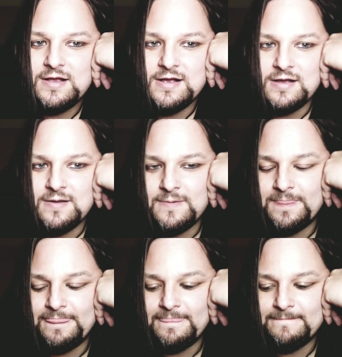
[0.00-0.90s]
Um,
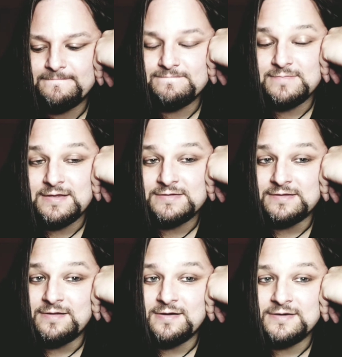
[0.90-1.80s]
it's a
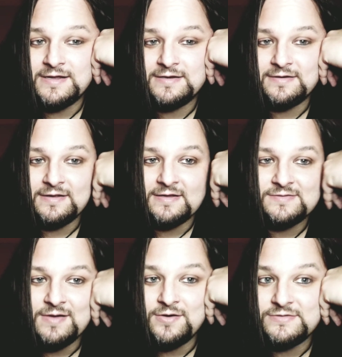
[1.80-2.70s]
long night. I got
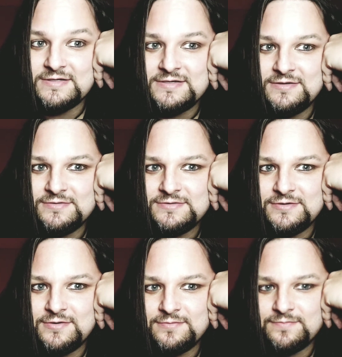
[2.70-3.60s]
some hours to kill,
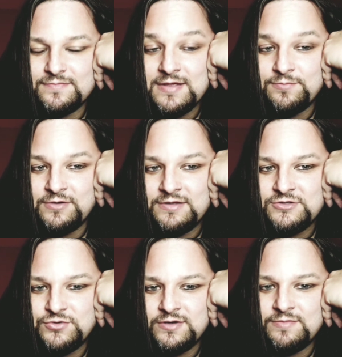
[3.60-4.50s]
so I'm really
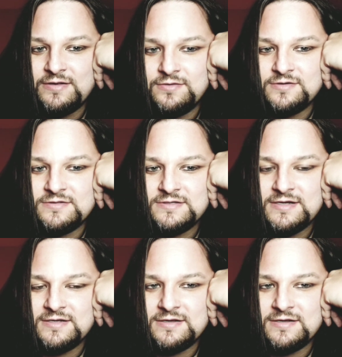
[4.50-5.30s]
enjoying my look tonight.